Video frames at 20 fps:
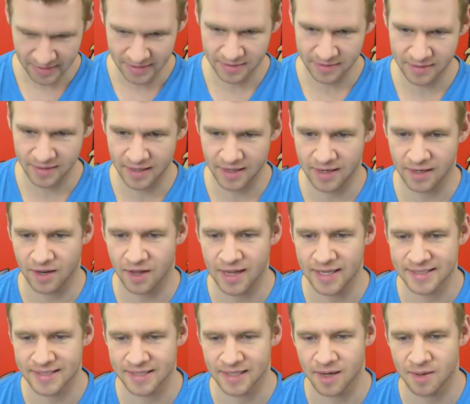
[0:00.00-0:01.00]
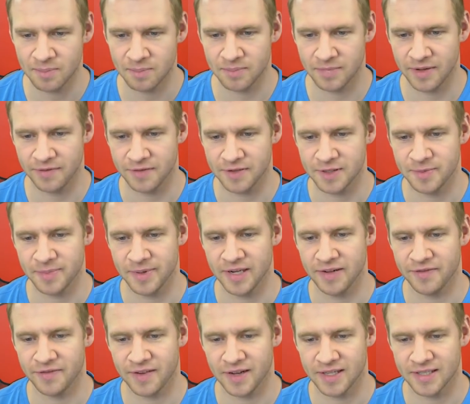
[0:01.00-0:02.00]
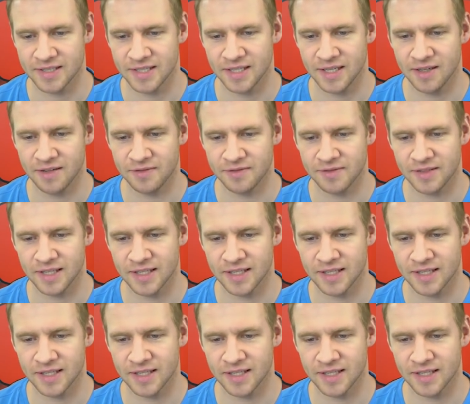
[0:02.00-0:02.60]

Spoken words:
It lights up if you spin it fast enough.